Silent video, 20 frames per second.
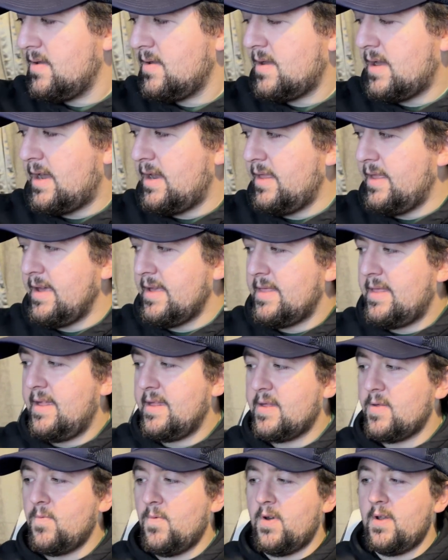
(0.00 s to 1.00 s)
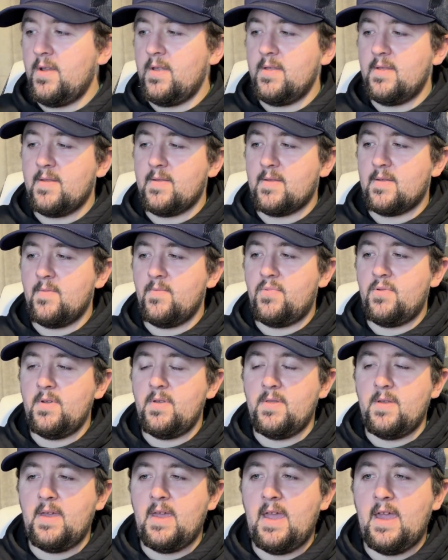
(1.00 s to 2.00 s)
kind of like this one, is
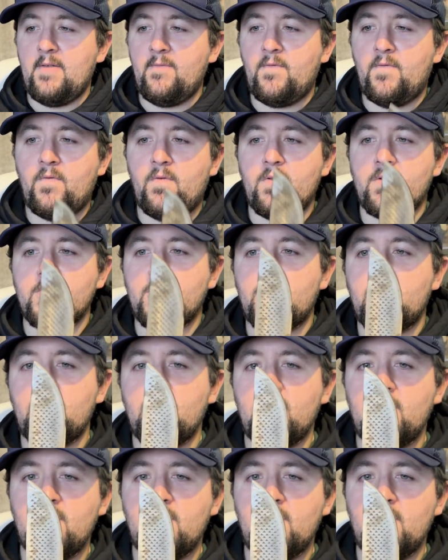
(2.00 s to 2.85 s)
completely hand forged.